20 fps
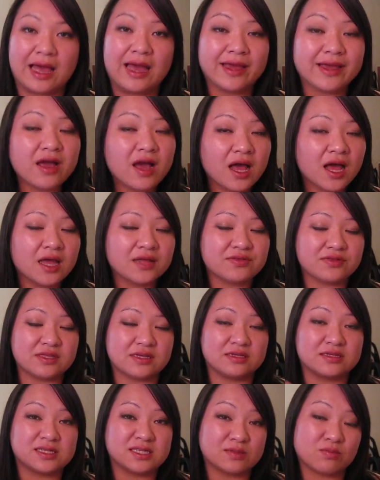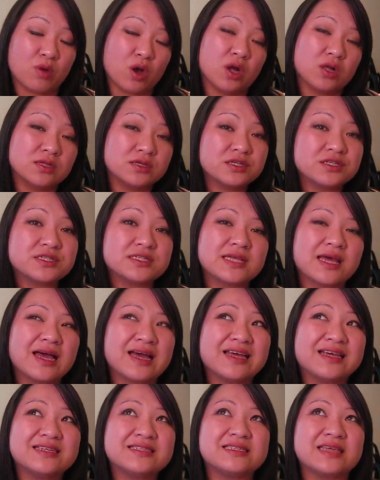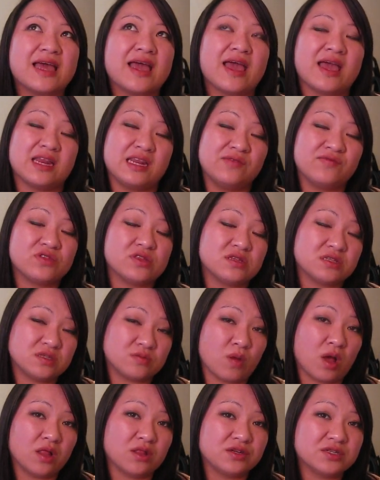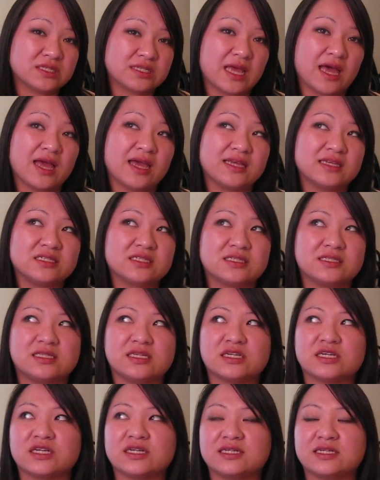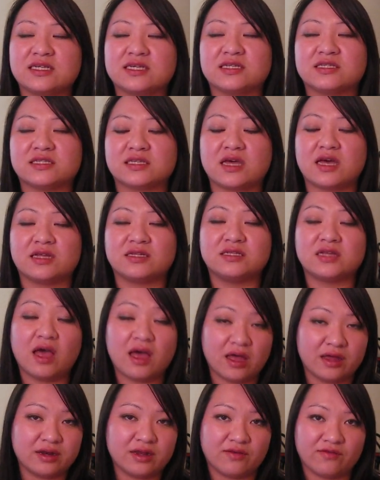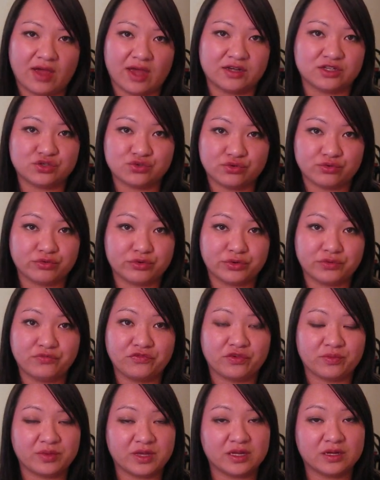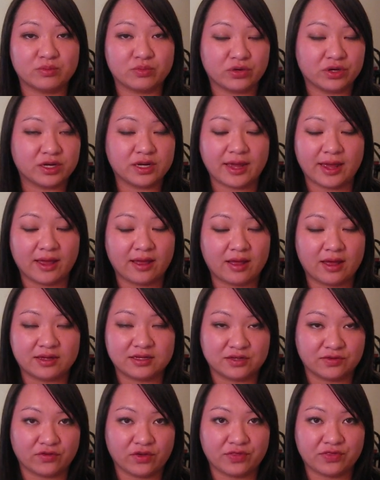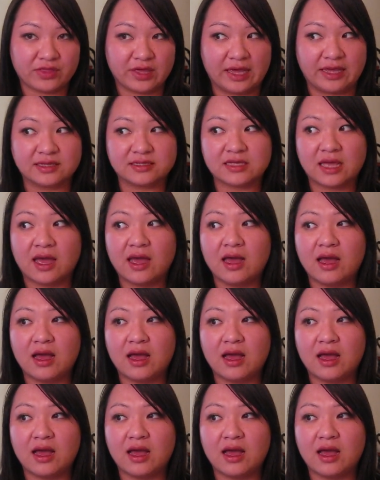I got the smaller size, and even the smaller size, there is a ton of extra room for me to put different things.